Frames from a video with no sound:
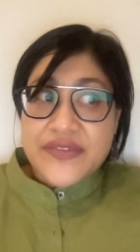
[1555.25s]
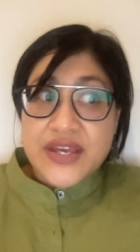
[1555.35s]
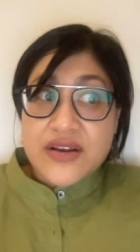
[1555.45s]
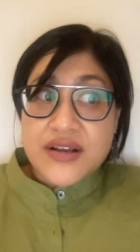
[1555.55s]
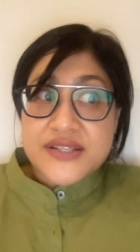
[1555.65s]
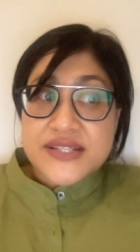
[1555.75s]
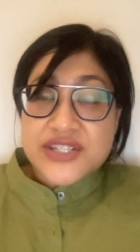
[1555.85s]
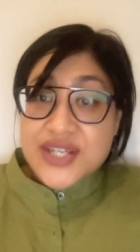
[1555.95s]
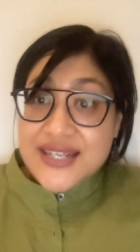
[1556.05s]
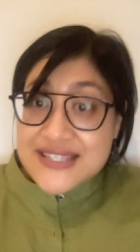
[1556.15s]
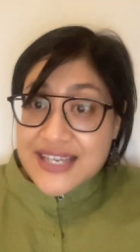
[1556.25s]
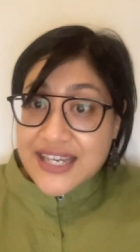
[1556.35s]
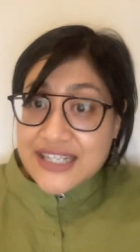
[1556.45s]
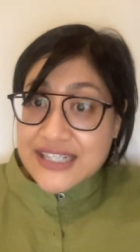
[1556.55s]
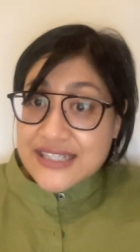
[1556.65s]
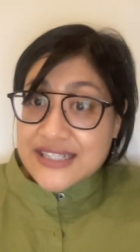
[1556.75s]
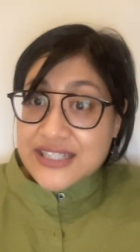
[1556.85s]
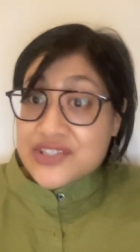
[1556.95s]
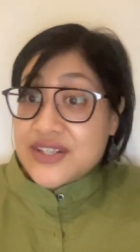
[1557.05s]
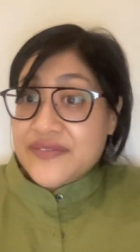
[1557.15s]
that caused a genocide in
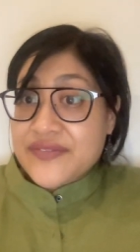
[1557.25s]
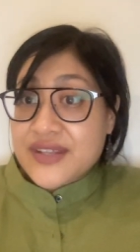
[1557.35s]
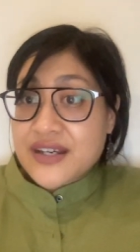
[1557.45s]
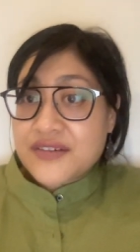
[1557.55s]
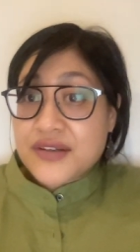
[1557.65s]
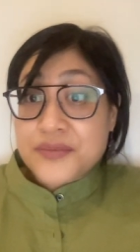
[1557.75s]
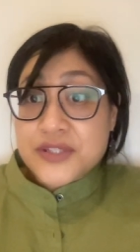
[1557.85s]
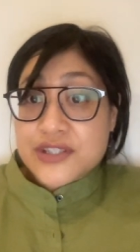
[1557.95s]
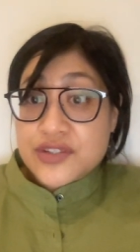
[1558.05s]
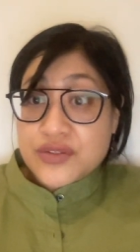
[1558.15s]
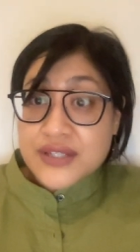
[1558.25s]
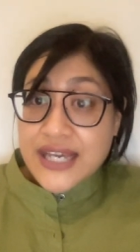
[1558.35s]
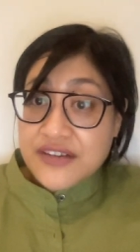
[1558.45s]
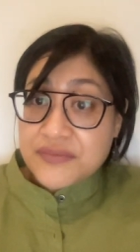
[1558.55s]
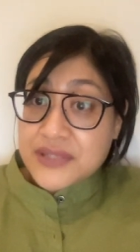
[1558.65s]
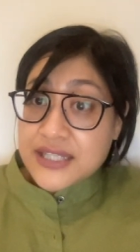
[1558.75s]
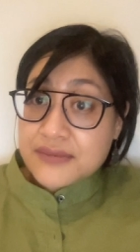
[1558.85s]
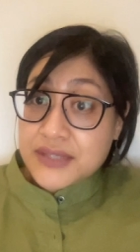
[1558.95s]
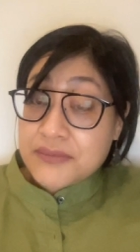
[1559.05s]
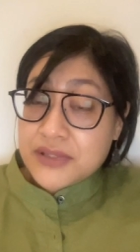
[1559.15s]
Indonesia of up to two and a half
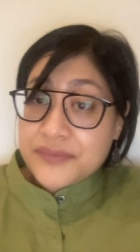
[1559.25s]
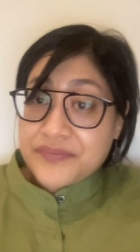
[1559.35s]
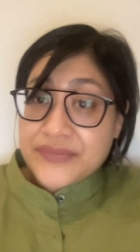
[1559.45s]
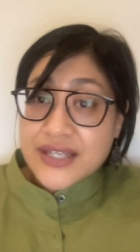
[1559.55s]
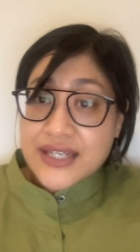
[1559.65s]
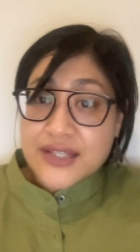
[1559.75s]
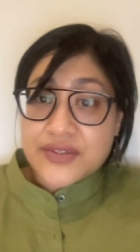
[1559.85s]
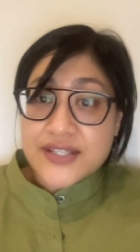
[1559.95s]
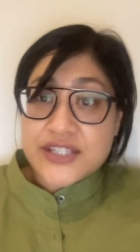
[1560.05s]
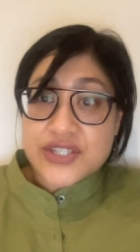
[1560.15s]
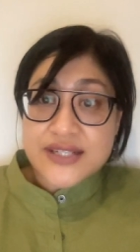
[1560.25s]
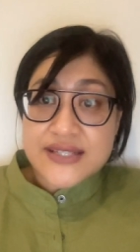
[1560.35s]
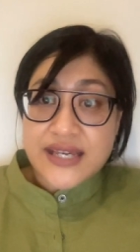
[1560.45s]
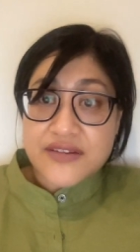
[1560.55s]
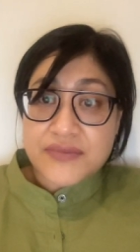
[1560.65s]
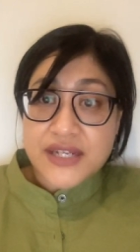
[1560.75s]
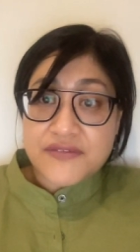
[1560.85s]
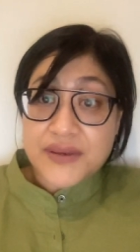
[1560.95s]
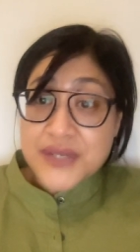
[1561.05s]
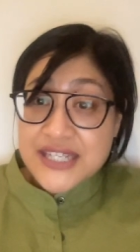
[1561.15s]
million people, including the genocide of many
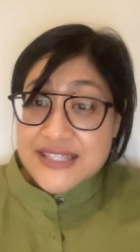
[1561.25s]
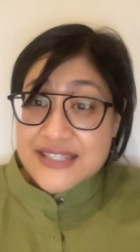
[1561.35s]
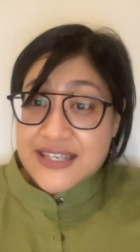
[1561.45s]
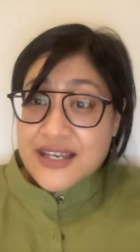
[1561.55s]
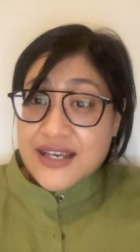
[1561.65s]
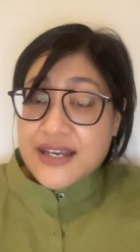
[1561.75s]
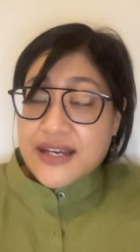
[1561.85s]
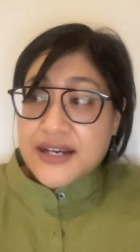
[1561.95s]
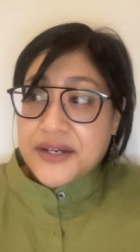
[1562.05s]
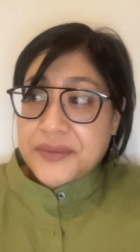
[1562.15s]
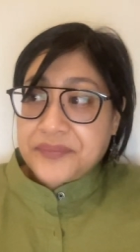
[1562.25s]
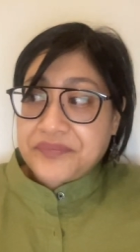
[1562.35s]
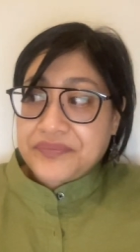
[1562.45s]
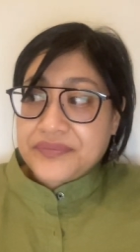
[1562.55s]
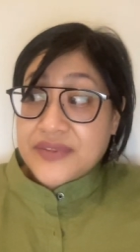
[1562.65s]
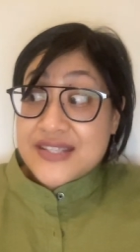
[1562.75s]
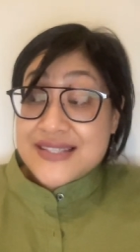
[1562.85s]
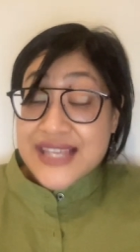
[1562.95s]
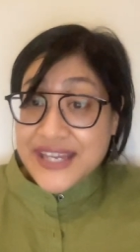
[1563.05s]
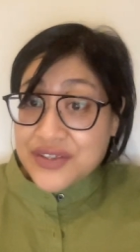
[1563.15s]
feminists, um, the
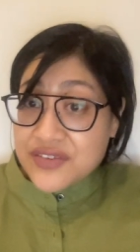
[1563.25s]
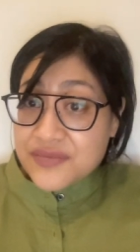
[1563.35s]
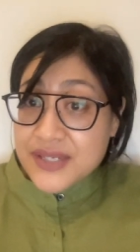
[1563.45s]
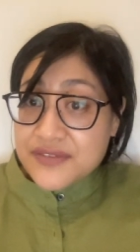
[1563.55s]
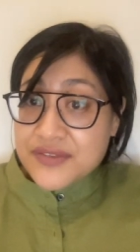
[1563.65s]
slander of many